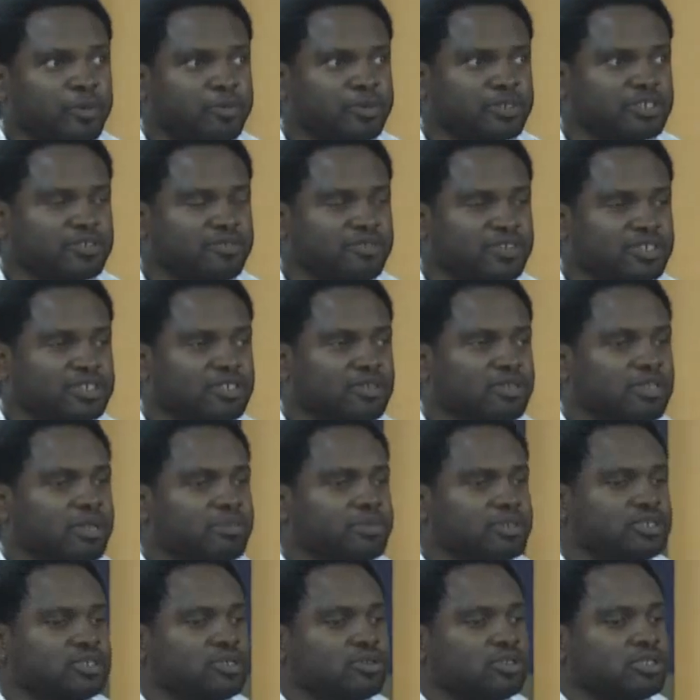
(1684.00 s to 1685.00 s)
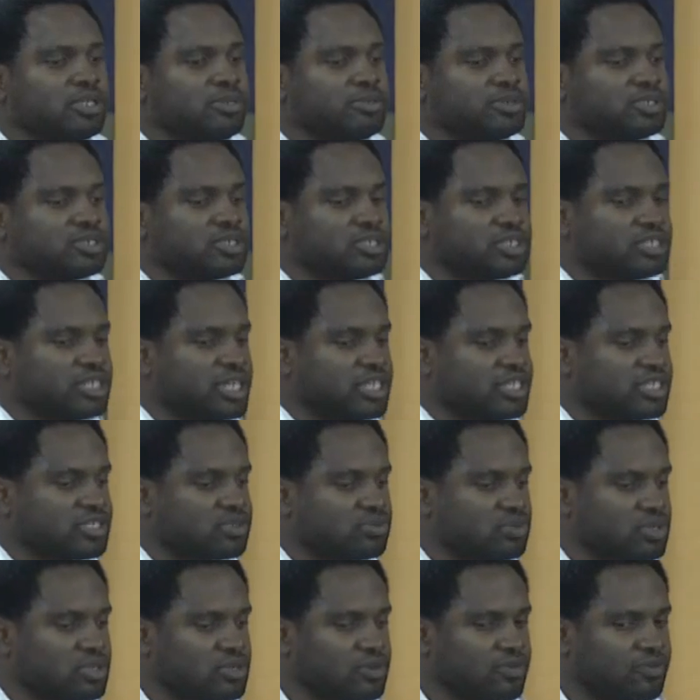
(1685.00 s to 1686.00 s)
purpose of this, let me just share
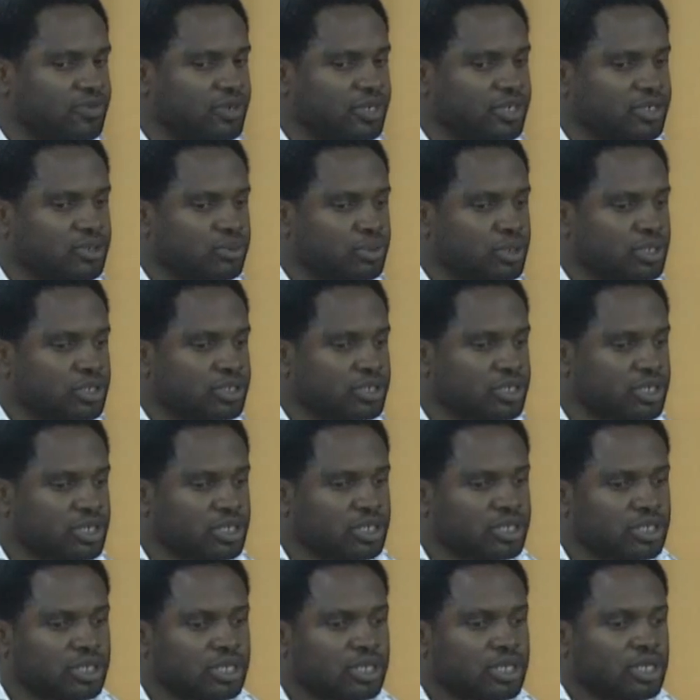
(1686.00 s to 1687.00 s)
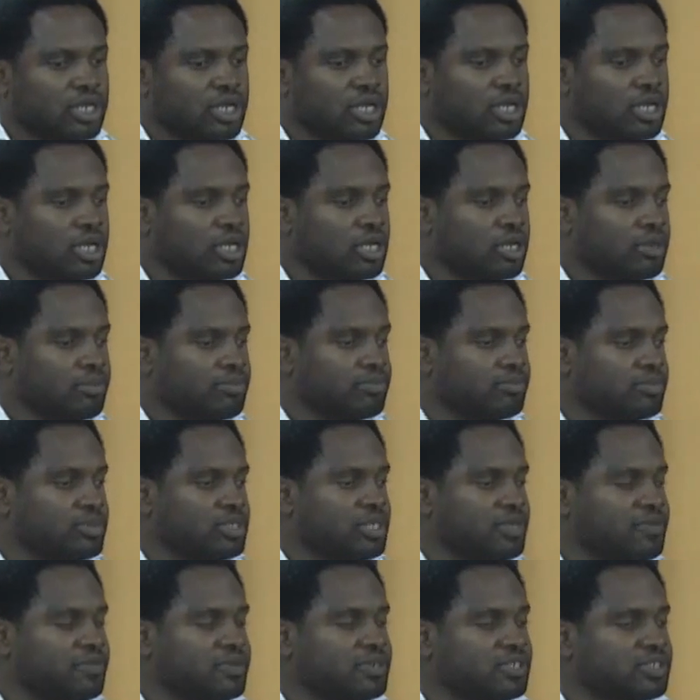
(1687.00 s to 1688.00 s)
this with you very quickly,
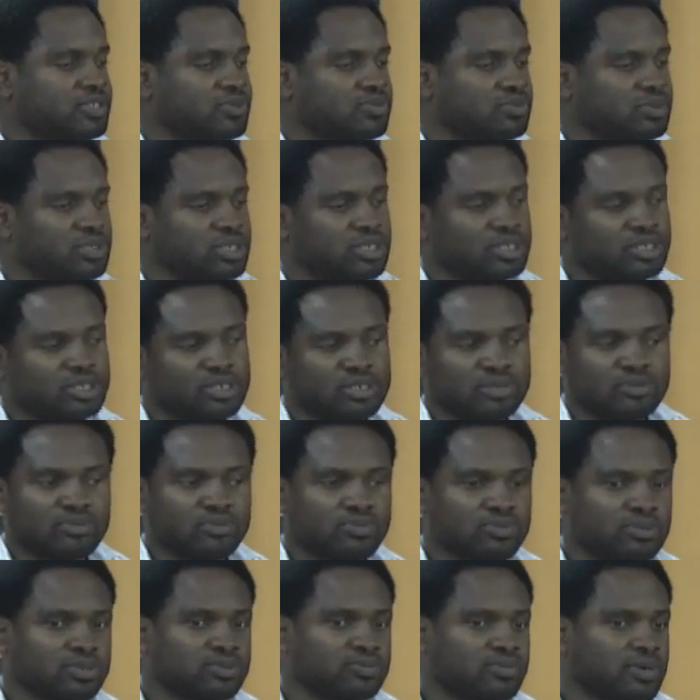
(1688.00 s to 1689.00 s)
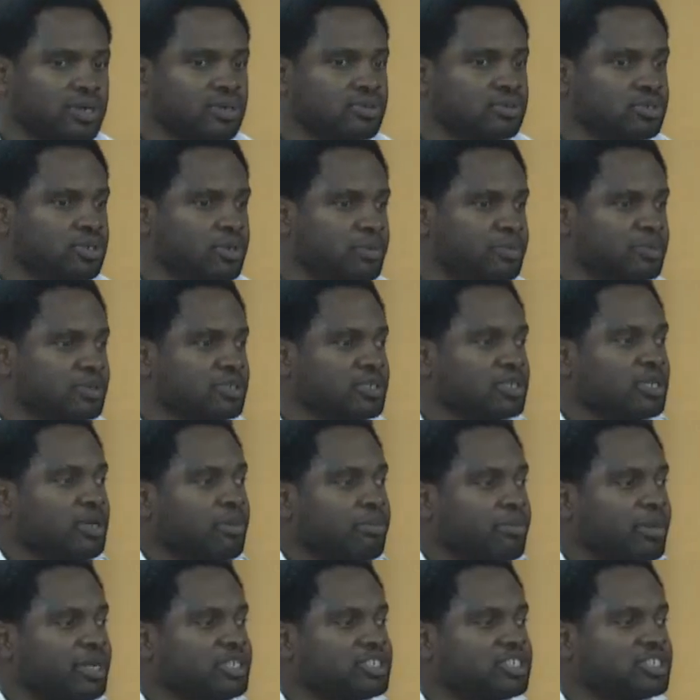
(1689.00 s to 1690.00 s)
even as we round up.
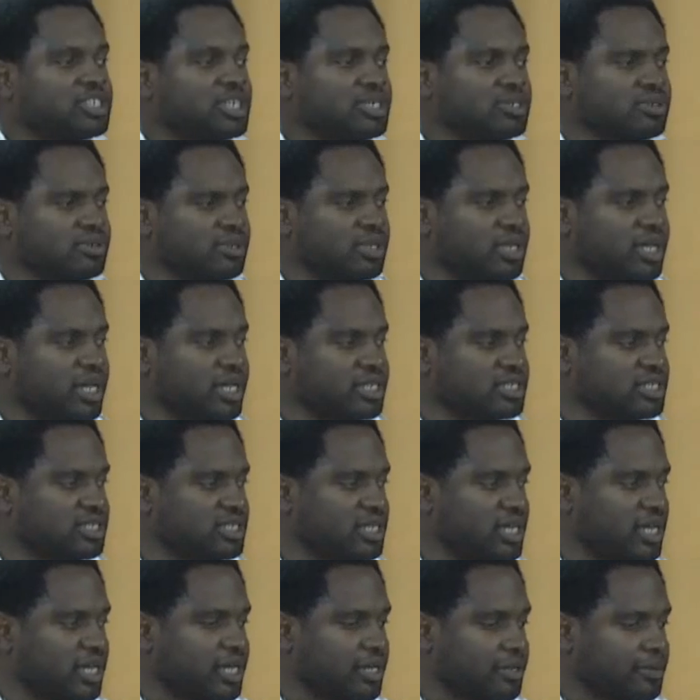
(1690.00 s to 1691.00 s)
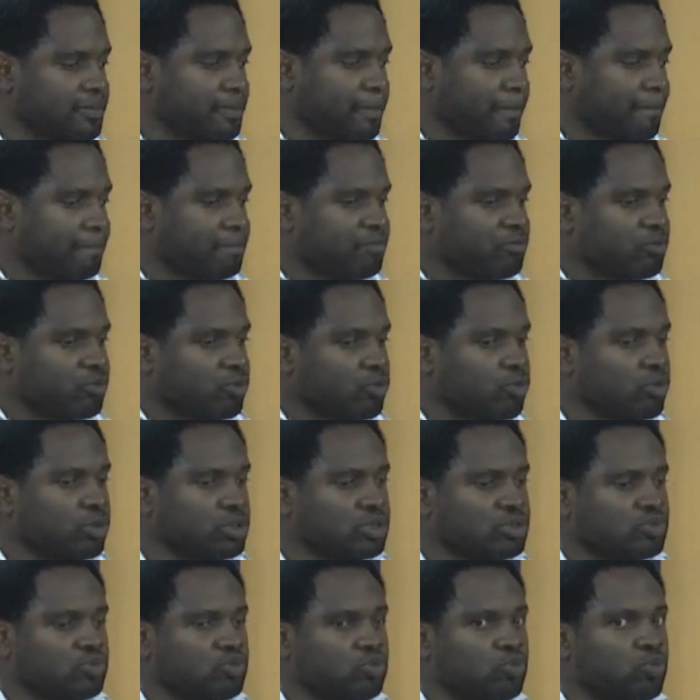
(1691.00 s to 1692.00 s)
My general idea,
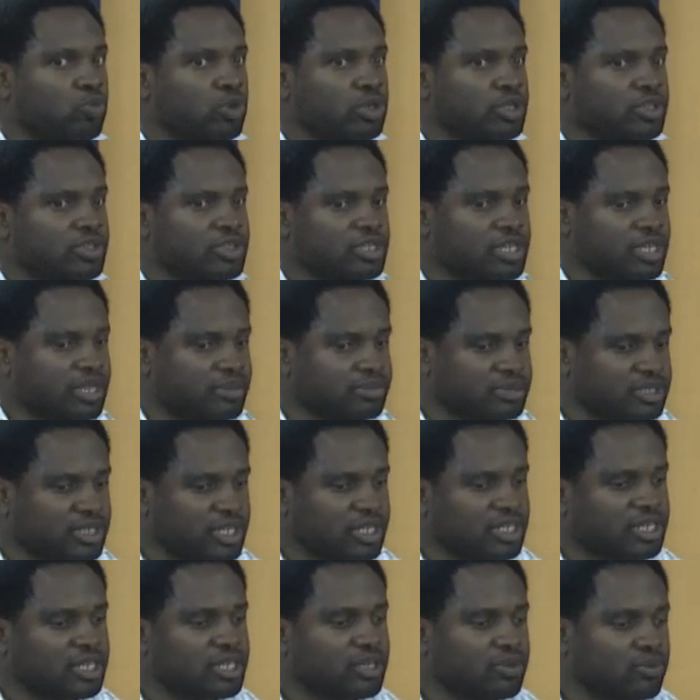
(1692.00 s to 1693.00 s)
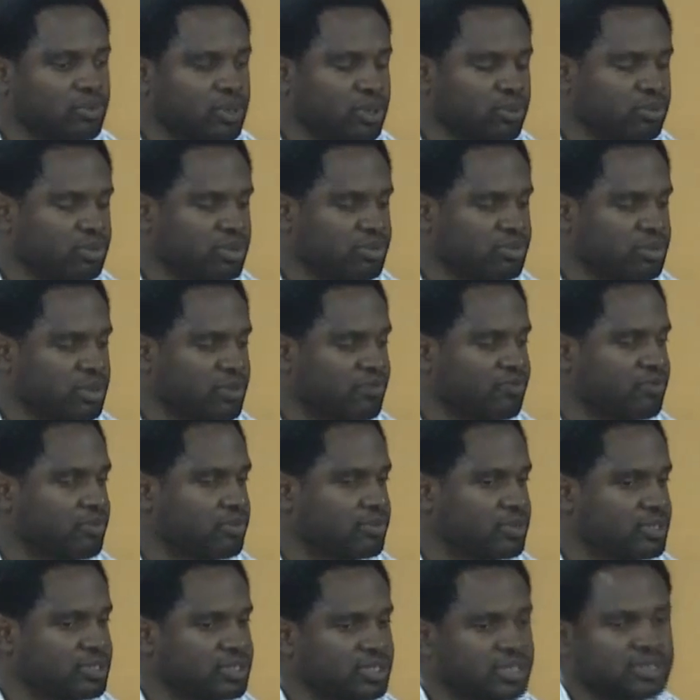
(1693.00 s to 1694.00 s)
one thing I'm taking away with me
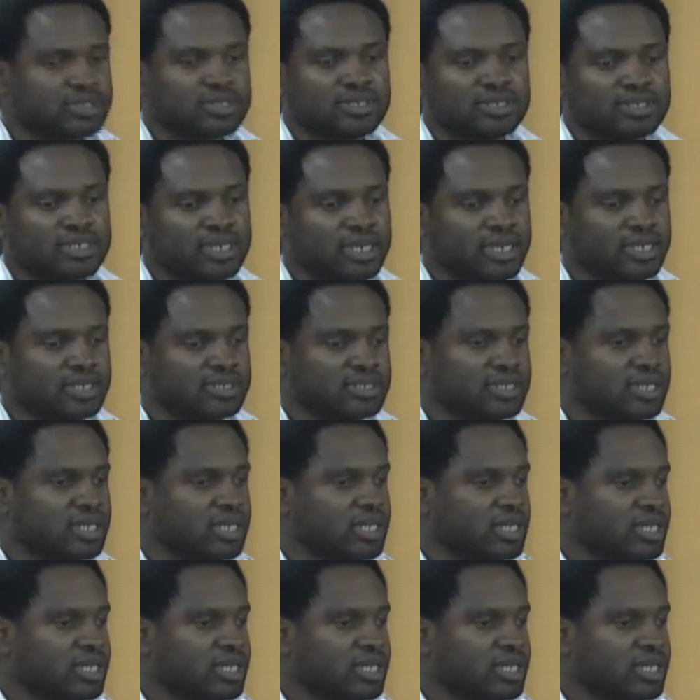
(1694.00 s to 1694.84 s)
from this exercise,